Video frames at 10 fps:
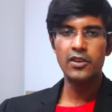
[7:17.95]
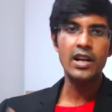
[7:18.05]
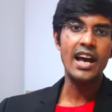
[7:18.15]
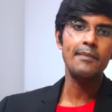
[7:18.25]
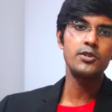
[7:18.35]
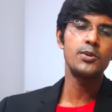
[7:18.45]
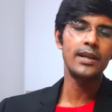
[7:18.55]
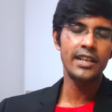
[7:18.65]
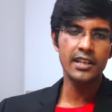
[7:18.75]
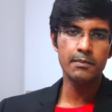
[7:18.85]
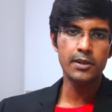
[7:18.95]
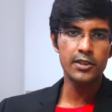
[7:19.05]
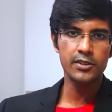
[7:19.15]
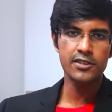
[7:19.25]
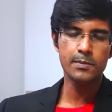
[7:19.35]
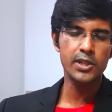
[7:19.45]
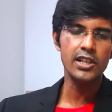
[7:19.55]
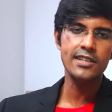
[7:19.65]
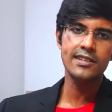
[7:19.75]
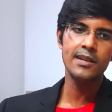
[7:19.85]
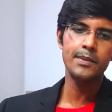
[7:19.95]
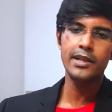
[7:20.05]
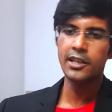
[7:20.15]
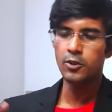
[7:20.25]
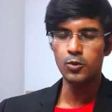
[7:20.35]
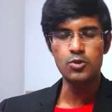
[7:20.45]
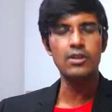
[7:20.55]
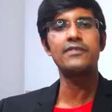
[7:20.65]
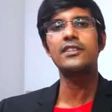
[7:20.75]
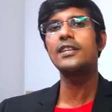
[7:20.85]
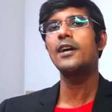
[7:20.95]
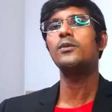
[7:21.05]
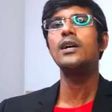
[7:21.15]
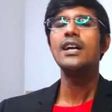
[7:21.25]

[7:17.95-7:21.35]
or I have to do any kind of particular special assignment, I will draft it down